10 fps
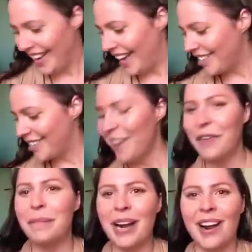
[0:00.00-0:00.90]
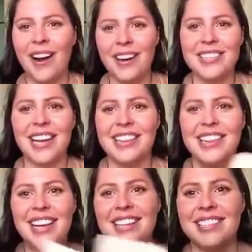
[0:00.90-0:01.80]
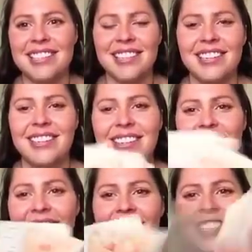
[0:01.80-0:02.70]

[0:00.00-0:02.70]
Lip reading: I shuffle my cards like this. I